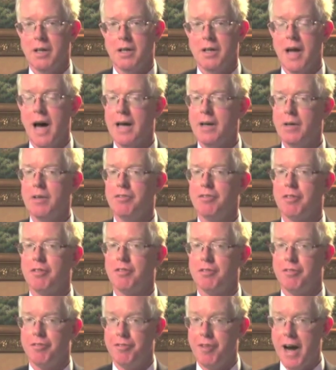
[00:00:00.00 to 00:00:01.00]
not only
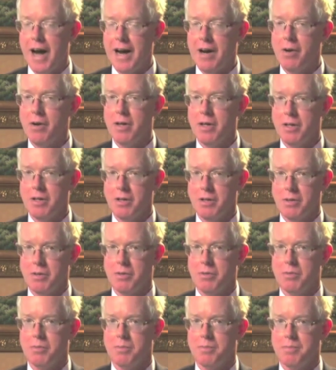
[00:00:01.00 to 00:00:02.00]
from firing you